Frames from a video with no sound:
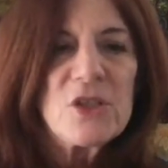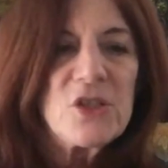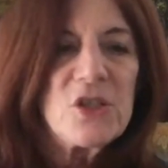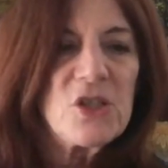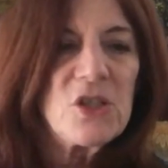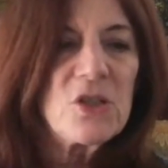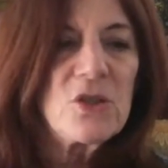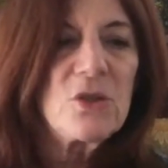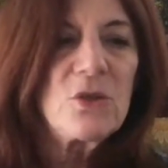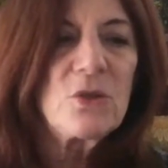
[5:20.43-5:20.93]

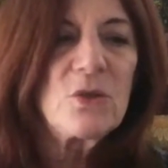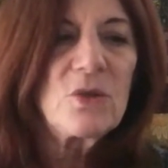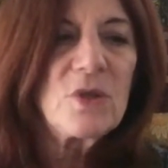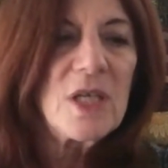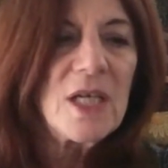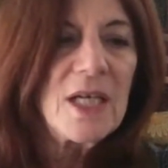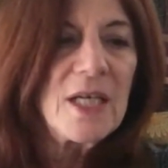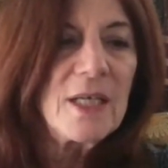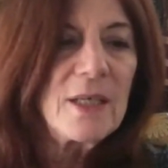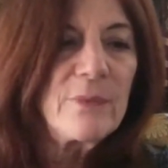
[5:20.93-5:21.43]
to
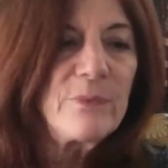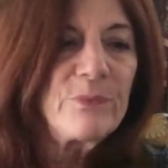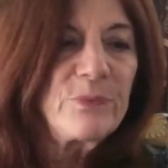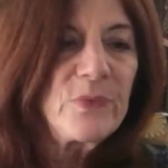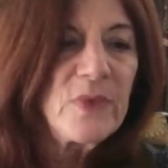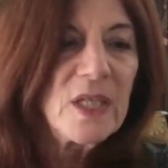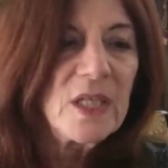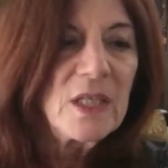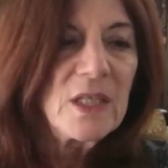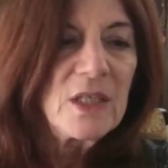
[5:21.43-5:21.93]

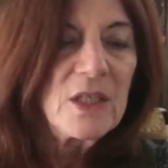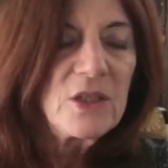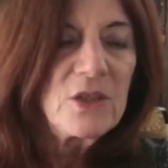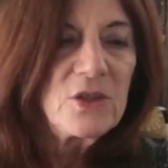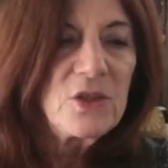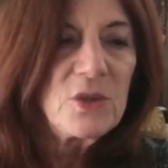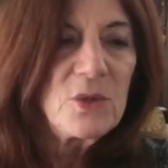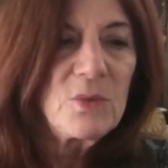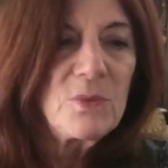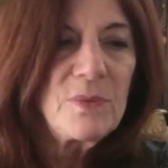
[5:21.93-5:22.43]

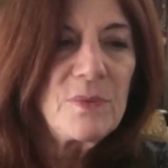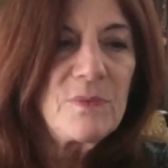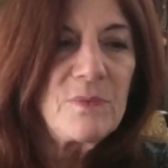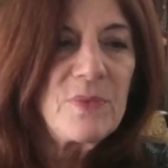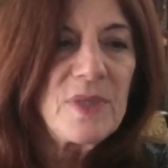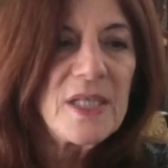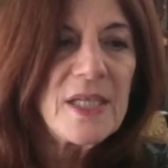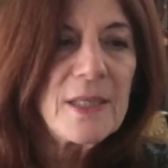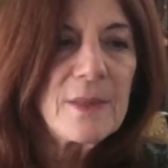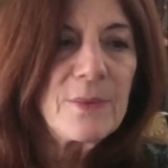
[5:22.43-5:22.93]
to
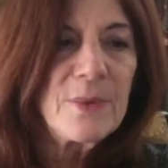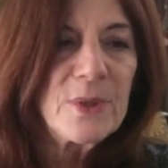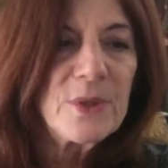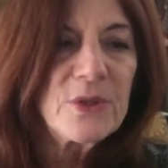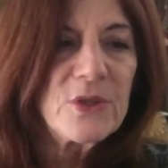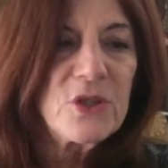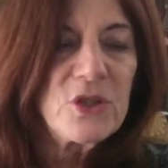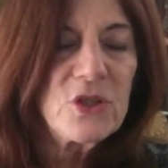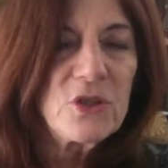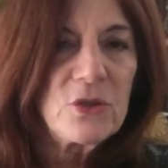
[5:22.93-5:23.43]
be
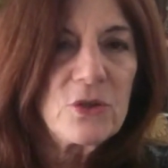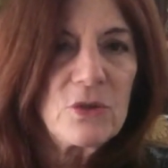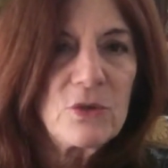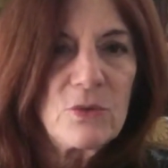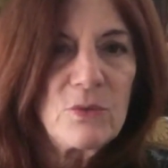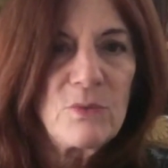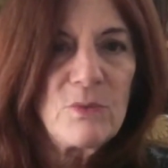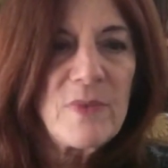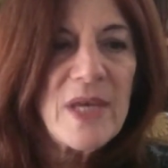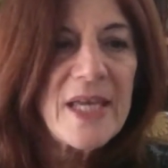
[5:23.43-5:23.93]
able
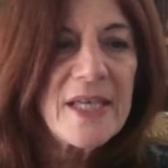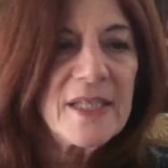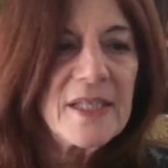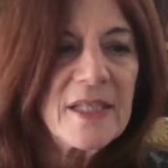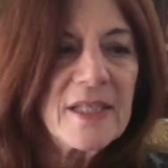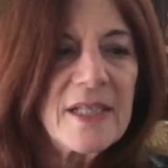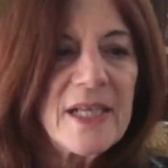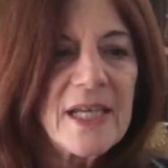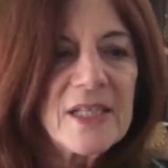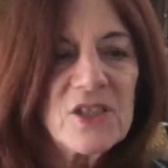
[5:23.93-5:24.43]
to make
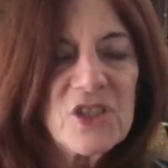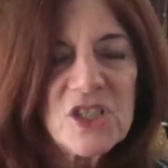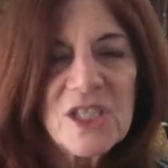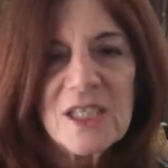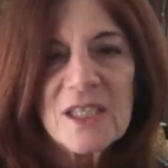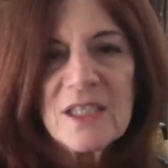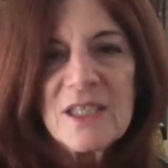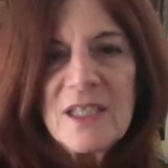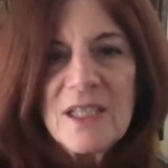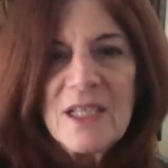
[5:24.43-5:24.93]

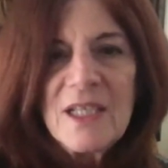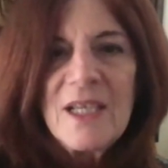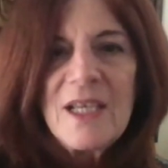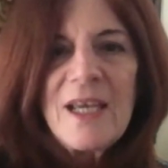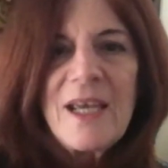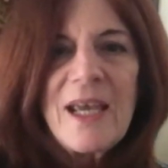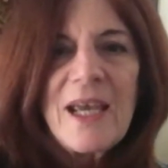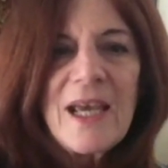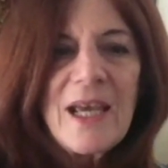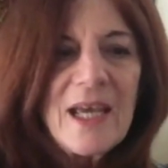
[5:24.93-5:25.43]
connection.
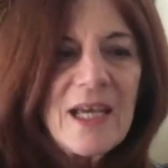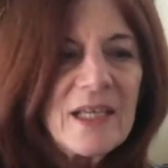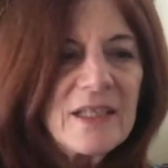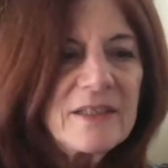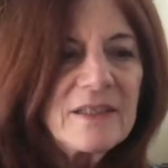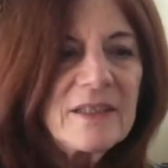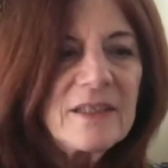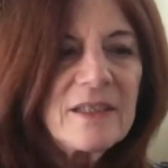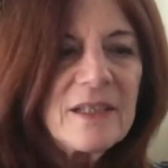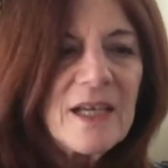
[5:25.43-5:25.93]

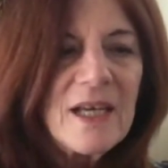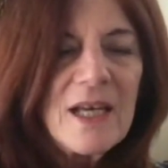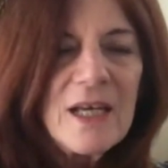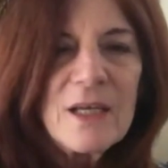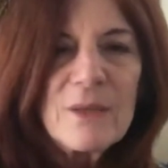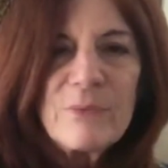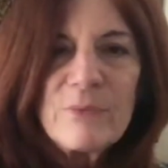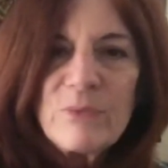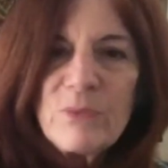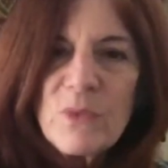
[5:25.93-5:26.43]
And
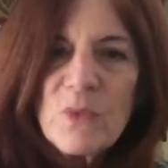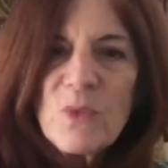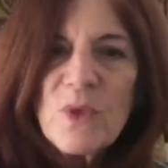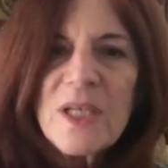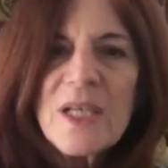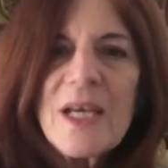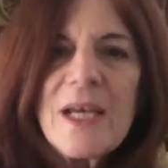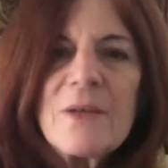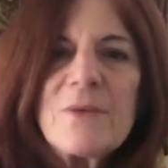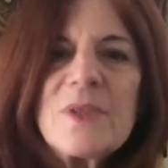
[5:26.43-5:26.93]

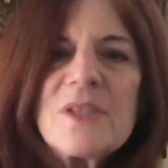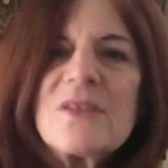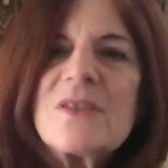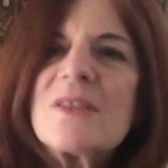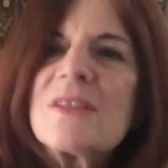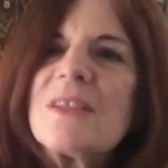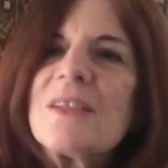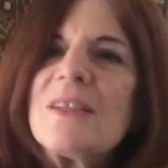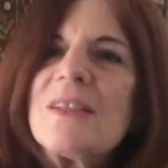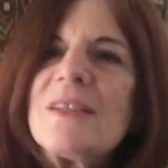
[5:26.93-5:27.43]
when I
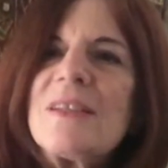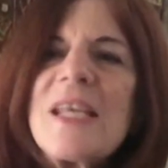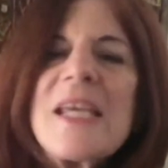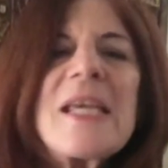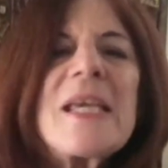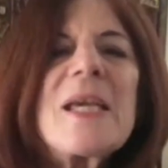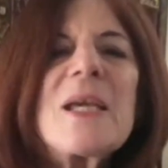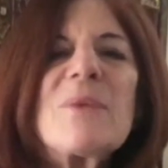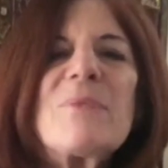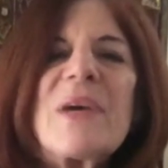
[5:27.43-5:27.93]
was
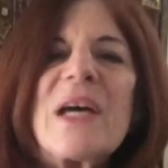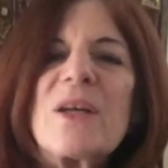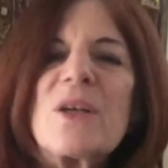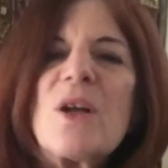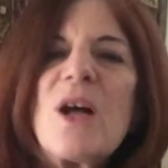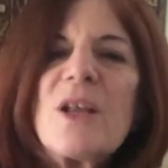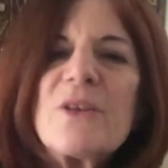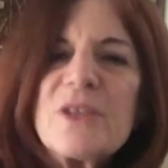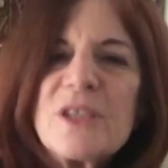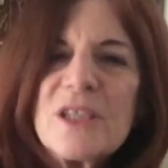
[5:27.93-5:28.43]
thinking about
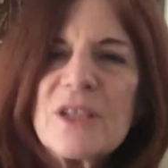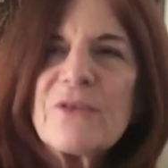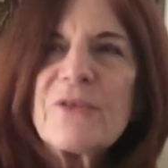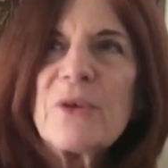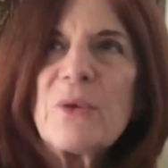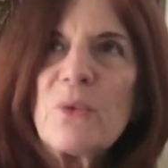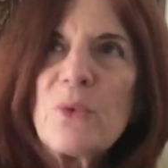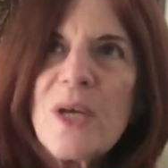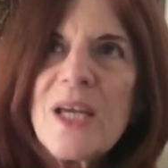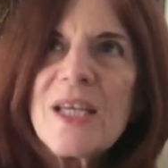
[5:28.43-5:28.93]
all the
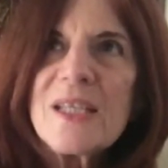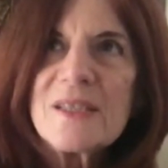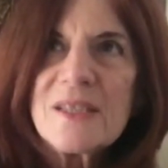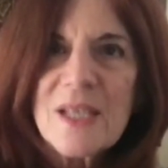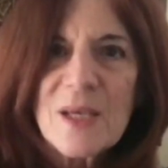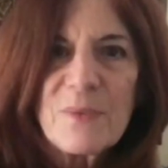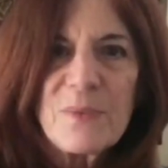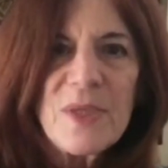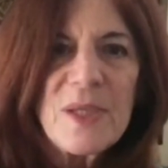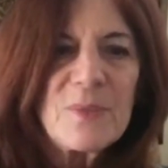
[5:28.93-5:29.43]
different ways
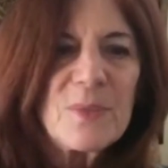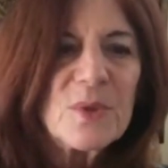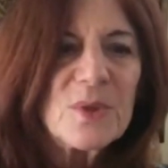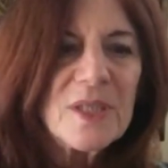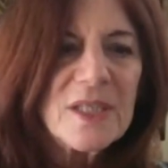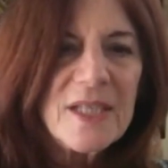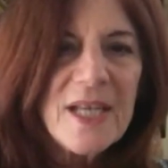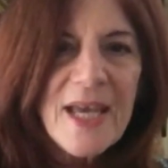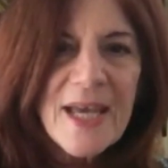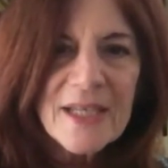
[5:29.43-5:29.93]
that people
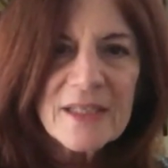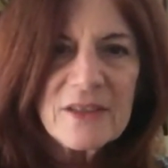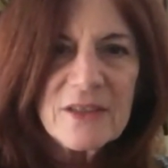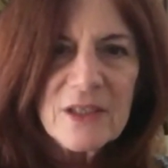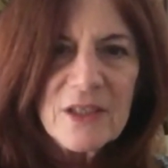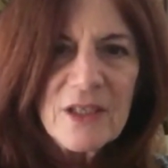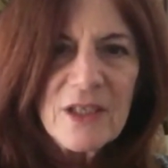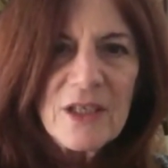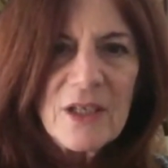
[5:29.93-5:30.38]
connect,